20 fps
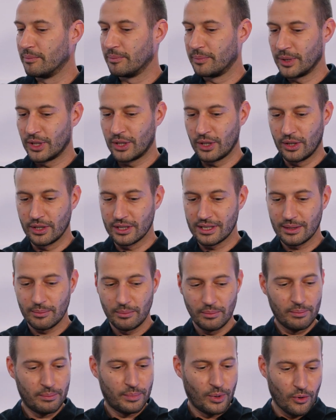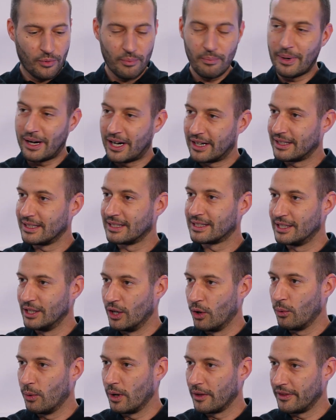because both parties
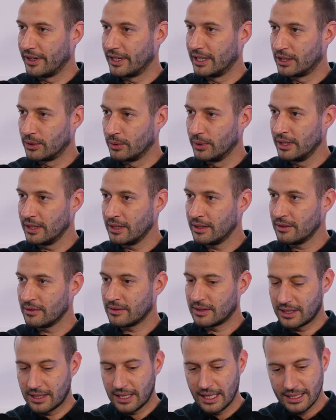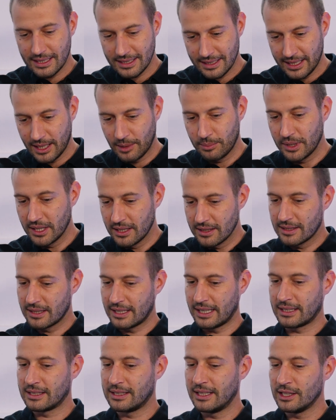know what they are doing. The tests had been
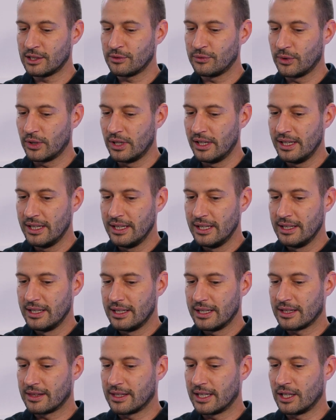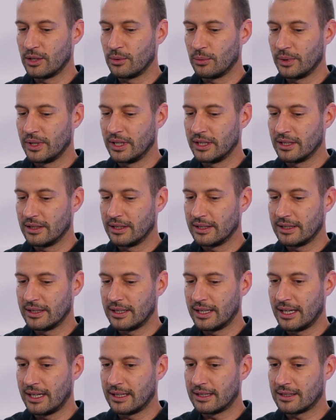successful. And then we
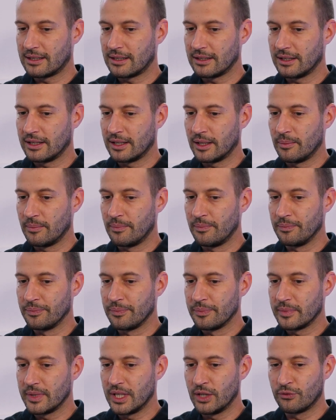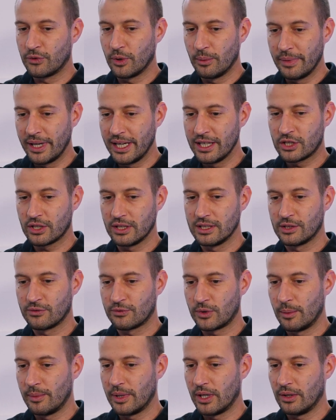add informations
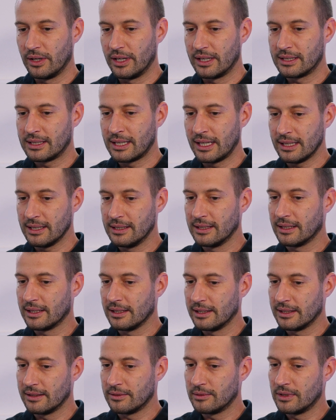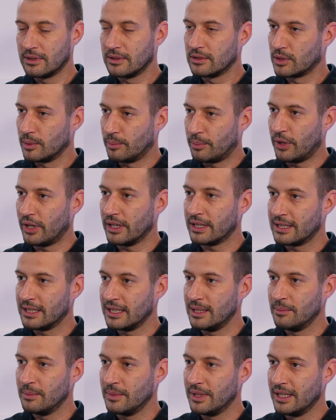from our technical support
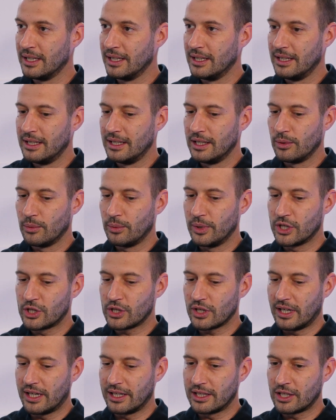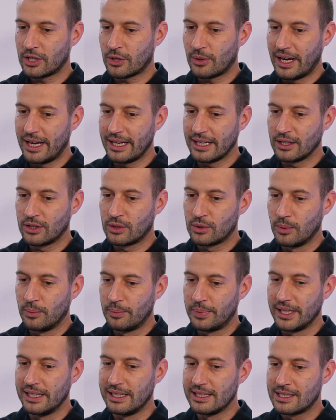team, which are trying to
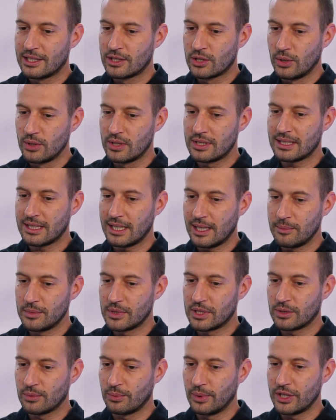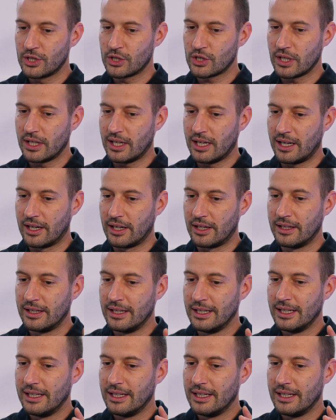build systems which are